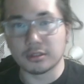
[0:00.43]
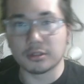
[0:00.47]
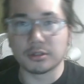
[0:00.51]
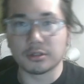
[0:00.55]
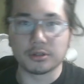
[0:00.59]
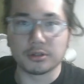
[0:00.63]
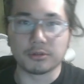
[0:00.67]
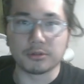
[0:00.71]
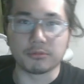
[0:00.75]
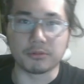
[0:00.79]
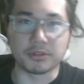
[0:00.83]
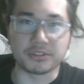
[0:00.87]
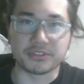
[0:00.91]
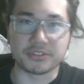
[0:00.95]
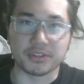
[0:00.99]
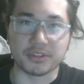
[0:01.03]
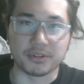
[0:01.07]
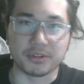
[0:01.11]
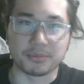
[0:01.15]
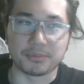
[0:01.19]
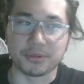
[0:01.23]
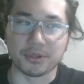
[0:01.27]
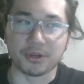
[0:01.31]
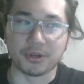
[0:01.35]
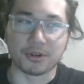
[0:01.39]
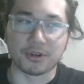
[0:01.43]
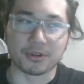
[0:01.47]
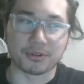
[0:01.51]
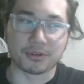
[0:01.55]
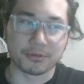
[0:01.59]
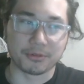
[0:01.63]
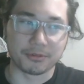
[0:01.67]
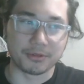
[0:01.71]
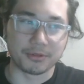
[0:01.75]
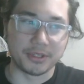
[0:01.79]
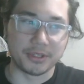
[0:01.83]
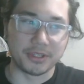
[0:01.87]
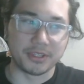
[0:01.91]
What's up, y'all?
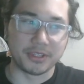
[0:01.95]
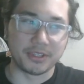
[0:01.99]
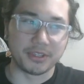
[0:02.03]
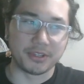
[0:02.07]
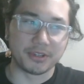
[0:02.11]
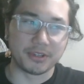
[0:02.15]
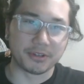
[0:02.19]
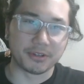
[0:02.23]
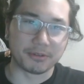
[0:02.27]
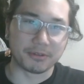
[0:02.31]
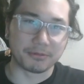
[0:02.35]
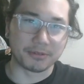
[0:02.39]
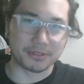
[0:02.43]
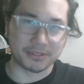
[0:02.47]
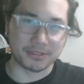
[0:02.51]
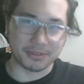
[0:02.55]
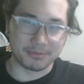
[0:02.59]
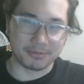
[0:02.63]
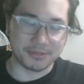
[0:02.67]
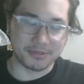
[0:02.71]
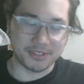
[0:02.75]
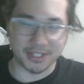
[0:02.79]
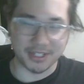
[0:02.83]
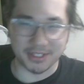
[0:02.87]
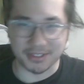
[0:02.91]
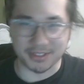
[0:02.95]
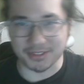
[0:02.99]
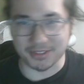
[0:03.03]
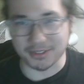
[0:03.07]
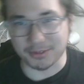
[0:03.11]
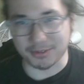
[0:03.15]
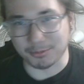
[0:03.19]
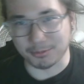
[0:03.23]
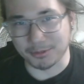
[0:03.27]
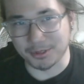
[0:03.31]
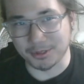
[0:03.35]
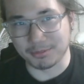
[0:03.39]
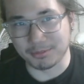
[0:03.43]
Cree here with some
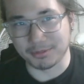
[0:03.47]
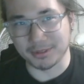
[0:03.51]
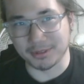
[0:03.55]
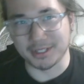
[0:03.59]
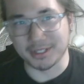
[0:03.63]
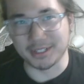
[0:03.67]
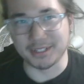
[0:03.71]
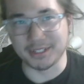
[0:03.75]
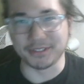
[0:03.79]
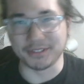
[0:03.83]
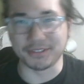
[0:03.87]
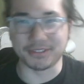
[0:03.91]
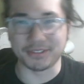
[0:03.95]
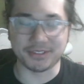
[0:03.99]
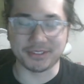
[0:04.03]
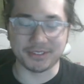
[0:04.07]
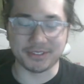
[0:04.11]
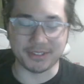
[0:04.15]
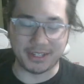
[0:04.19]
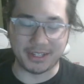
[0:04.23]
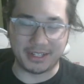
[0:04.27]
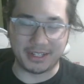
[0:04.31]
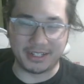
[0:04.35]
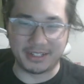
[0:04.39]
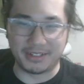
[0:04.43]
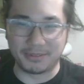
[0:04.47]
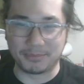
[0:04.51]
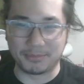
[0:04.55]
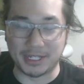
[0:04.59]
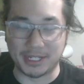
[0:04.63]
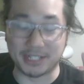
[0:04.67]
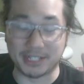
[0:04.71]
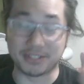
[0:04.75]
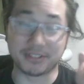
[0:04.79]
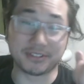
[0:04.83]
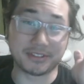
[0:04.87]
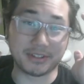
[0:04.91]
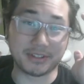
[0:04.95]
Genesis replays.
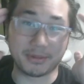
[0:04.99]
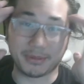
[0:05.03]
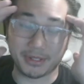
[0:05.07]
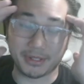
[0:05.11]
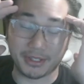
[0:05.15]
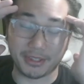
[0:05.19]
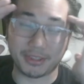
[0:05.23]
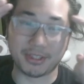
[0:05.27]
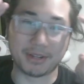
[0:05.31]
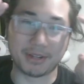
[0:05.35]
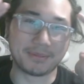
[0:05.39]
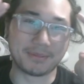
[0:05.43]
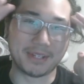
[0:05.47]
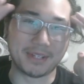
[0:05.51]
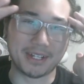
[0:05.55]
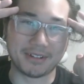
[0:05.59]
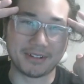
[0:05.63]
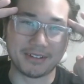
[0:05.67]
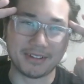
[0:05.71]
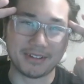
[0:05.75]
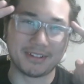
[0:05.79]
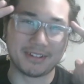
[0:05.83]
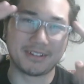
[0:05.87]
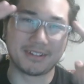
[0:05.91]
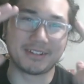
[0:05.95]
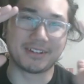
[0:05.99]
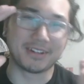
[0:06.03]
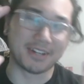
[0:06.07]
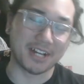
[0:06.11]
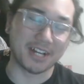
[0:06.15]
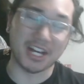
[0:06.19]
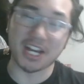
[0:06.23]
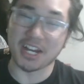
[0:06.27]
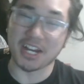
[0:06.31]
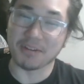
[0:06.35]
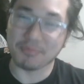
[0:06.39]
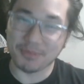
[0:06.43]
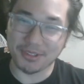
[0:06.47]
As you can tell by the thumbnail,
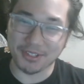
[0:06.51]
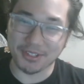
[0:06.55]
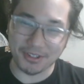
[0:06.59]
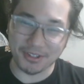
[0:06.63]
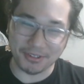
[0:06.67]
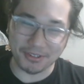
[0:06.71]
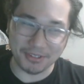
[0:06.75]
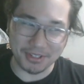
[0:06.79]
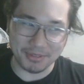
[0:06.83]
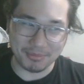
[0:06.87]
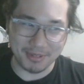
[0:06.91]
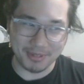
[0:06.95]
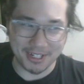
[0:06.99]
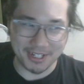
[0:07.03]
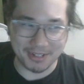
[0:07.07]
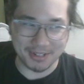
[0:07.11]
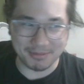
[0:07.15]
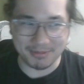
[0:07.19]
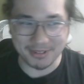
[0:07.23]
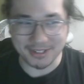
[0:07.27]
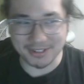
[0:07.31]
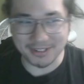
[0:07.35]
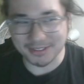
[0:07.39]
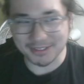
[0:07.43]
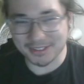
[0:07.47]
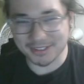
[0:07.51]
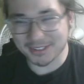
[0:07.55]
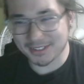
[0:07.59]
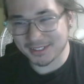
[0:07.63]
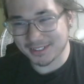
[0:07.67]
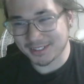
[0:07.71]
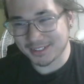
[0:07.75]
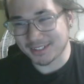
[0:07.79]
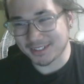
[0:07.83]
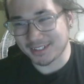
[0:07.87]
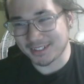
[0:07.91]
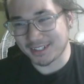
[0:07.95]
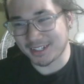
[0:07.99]
I've been Ghoti brain bros
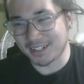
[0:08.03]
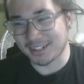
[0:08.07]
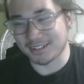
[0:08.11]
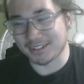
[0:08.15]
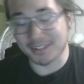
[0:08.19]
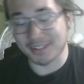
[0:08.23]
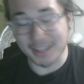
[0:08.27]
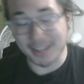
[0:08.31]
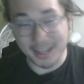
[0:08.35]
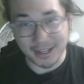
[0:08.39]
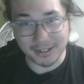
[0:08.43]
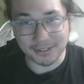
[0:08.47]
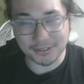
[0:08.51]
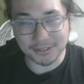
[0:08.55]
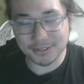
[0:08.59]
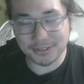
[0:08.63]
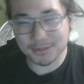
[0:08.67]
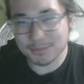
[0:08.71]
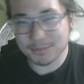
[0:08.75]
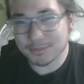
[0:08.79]
and gals.